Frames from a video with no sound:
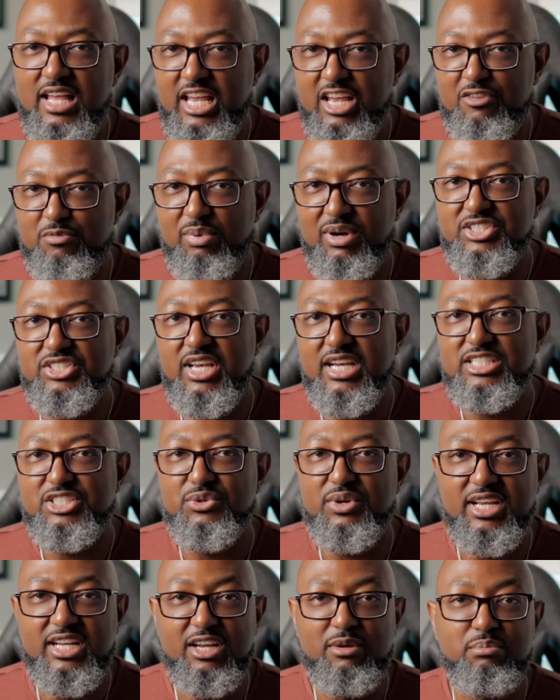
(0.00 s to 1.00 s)
If by chance
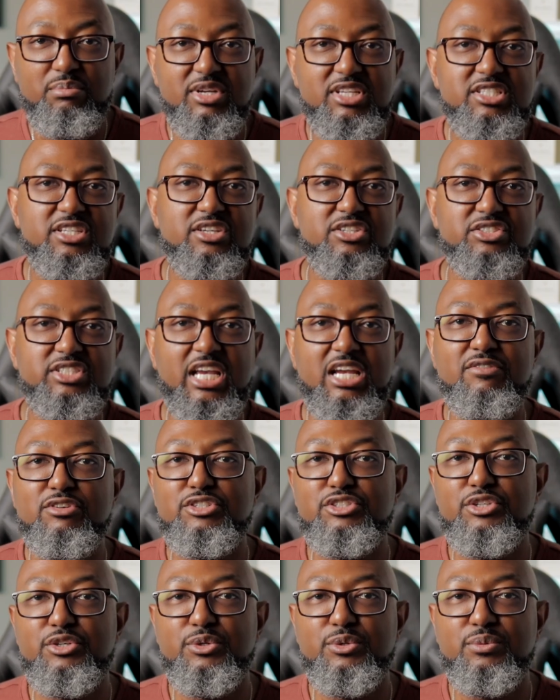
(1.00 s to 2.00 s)
you end up missing a shave or
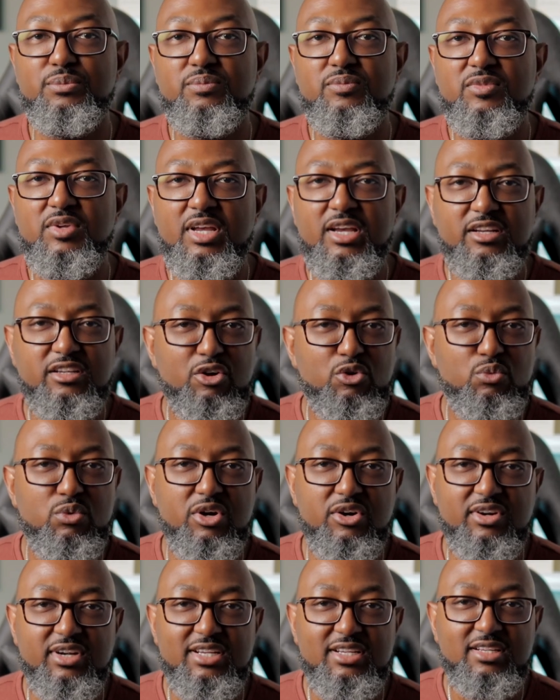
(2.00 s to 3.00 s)
two, don't
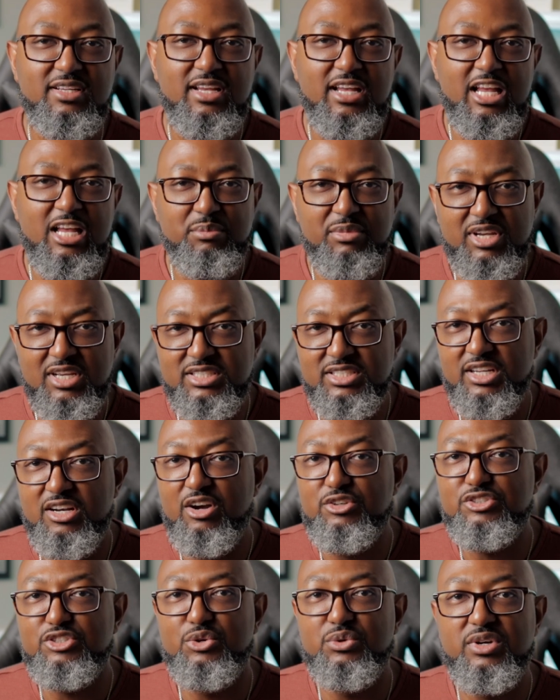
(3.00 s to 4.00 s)
worry, because it
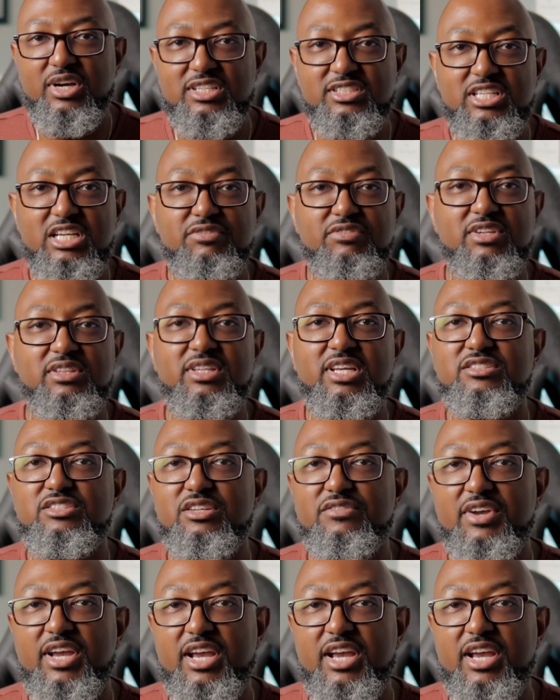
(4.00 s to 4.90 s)
also cuts different lengths of